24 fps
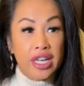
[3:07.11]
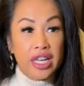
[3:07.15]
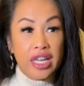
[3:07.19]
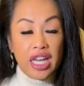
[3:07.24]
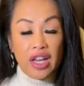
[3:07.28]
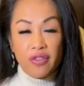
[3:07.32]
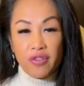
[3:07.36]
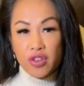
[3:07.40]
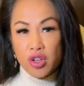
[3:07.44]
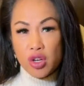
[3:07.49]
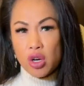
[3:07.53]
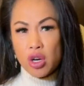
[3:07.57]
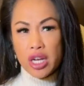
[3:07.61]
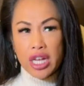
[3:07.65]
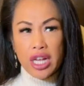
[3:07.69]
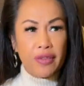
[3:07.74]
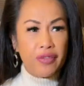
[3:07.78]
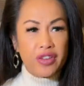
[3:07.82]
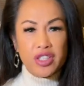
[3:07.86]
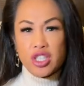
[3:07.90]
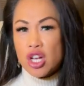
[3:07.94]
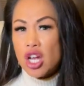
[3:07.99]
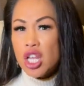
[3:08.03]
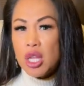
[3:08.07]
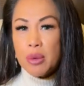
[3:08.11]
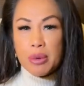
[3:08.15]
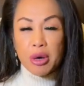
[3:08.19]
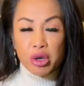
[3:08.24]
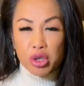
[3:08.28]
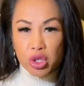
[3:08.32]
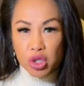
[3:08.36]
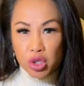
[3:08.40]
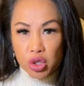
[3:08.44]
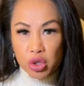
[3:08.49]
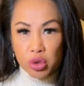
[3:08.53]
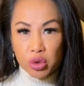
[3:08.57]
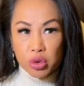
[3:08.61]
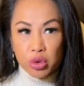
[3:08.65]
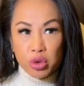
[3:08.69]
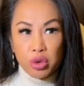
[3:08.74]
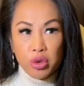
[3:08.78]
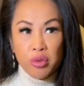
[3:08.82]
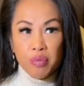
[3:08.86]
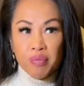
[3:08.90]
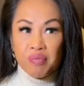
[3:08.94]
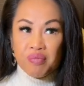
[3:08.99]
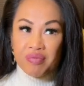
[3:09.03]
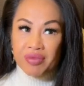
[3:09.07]
If it's all about
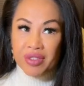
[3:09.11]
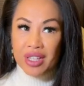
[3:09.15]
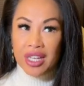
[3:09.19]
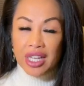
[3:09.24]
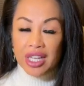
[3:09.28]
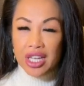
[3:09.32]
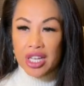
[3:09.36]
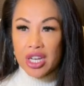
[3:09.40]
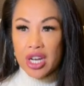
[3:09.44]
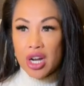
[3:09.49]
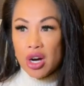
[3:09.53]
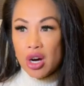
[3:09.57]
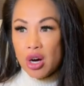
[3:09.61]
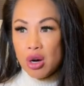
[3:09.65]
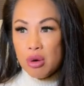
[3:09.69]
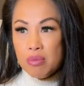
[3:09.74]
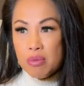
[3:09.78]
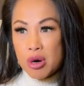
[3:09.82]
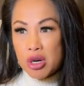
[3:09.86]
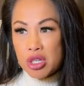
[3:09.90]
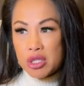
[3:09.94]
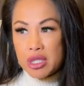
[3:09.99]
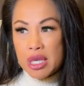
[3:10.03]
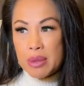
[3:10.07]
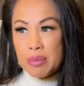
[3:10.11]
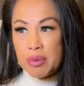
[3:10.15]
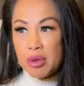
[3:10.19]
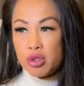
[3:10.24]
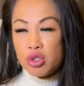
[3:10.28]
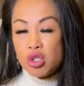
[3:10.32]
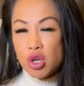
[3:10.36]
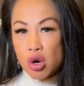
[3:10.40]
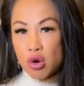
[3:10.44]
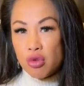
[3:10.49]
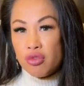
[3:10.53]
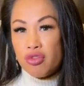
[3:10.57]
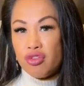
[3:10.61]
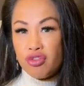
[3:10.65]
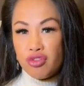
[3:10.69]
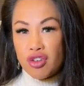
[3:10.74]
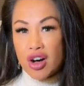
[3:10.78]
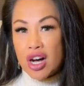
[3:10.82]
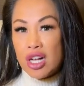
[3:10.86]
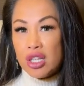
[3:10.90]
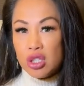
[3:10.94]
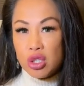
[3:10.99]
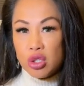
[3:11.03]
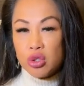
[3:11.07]
you, most people don't
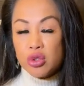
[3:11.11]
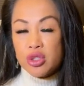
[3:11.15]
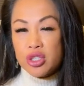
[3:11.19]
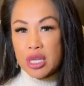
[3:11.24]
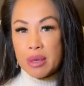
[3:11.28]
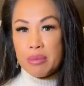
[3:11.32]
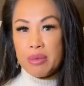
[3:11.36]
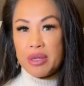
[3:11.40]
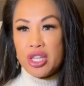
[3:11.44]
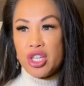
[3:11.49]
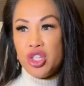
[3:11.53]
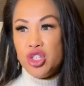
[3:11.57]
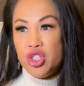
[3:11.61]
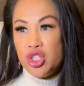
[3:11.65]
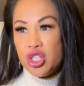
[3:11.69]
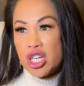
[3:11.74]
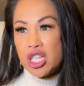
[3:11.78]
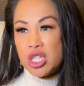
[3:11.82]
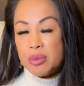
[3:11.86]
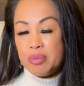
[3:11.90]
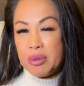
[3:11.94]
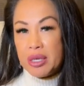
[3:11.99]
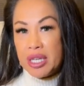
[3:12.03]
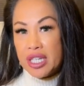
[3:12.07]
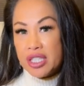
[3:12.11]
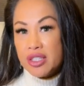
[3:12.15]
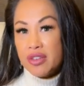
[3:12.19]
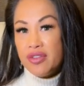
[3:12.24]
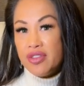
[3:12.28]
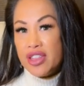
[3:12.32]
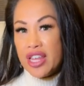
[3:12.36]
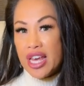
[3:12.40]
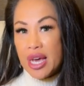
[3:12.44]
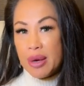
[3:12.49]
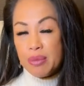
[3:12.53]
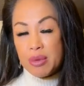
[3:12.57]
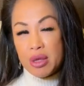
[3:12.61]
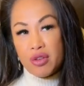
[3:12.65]
follow somebody just because of them.